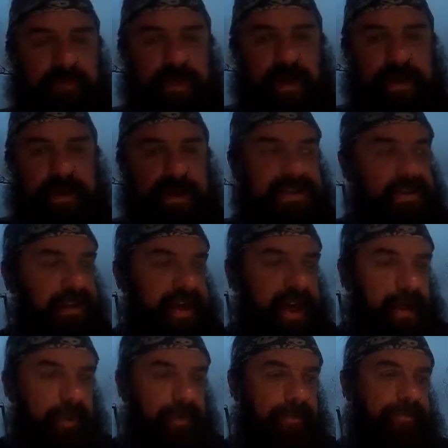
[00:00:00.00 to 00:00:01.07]
Okay, so
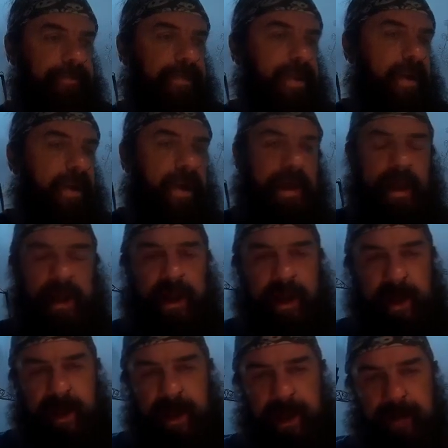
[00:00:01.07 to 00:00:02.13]
now
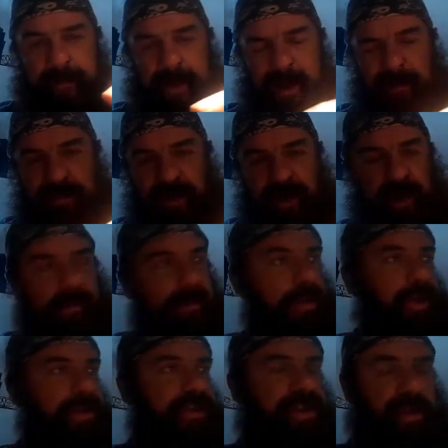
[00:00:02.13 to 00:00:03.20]
I'm going to
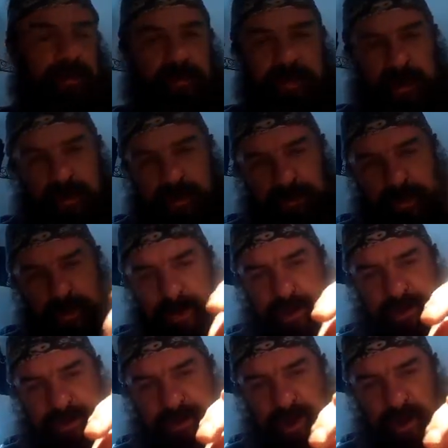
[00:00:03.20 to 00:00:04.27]
put some
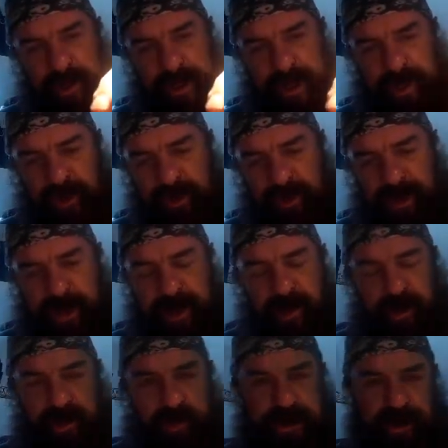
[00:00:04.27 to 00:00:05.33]
darker angel hair
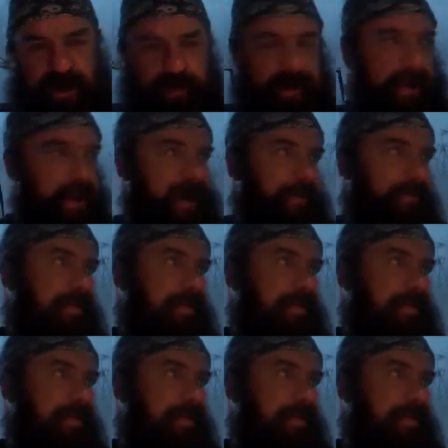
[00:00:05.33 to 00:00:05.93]
on the top of that,